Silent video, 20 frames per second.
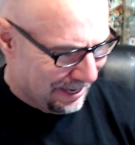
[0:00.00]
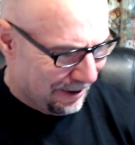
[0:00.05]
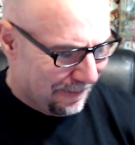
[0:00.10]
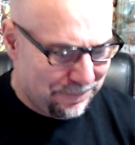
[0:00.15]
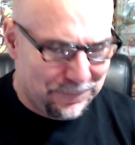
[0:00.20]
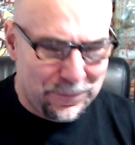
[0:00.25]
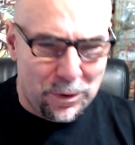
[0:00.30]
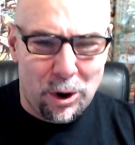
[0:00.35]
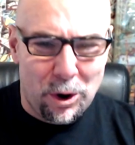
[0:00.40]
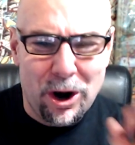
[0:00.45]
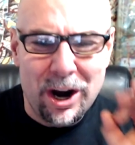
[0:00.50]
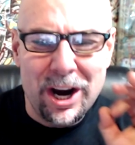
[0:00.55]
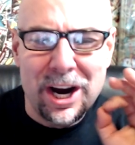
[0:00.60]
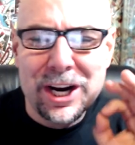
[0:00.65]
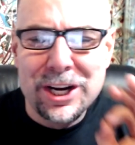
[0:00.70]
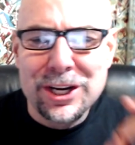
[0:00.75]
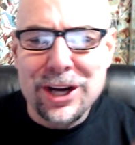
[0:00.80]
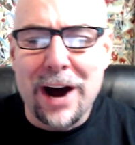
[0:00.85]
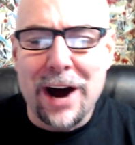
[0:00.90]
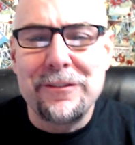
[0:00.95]
4
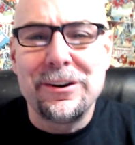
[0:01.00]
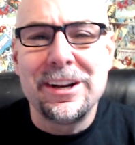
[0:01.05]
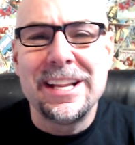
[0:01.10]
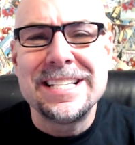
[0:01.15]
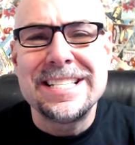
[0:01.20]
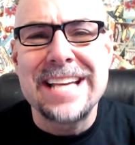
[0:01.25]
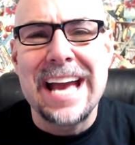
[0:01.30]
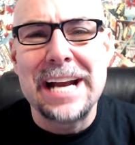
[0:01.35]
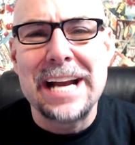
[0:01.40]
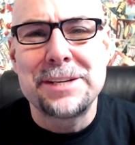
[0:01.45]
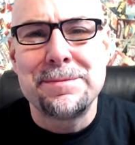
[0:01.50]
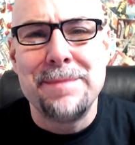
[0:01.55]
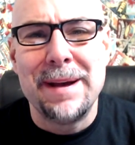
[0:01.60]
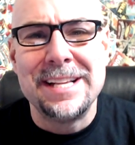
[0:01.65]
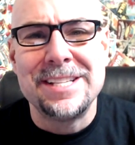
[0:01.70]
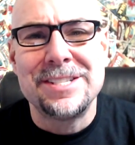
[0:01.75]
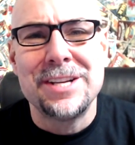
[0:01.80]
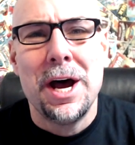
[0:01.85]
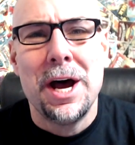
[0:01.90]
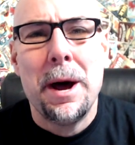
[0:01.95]
coverless
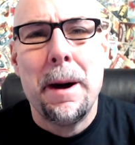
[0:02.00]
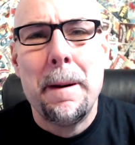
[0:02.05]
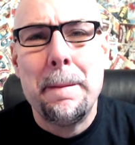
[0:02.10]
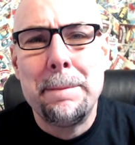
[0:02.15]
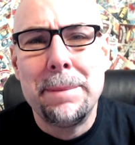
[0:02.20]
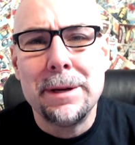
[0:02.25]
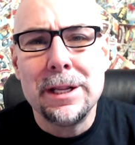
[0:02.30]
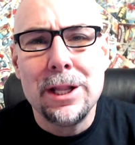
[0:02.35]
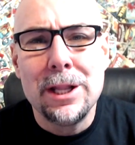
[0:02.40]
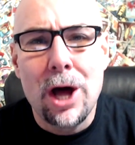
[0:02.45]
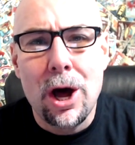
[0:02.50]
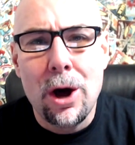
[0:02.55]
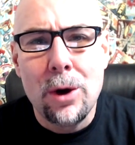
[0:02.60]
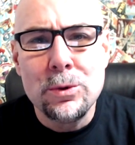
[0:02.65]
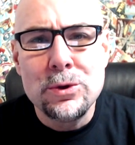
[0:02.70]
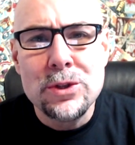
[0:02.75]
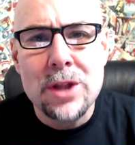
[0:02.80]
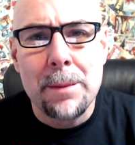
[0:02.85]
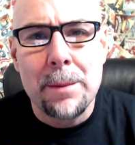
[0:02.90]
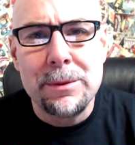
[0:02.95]
X-Men's below
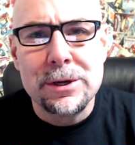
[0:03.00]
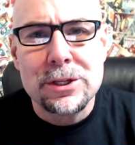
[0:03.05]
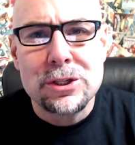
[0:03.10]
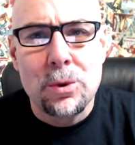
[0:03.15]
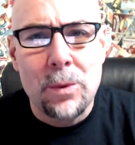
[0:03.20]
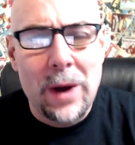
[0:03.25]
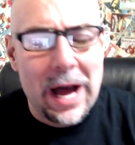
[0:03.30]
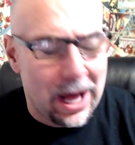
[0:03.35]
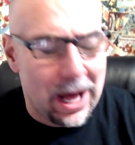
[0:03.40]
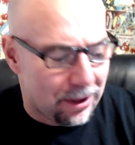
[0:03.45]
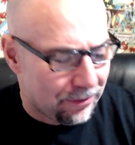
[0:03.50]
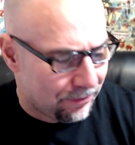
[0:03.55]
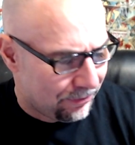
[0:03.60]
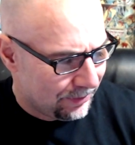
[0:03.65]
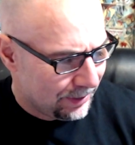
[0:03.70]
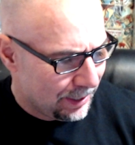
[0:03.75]
number 12.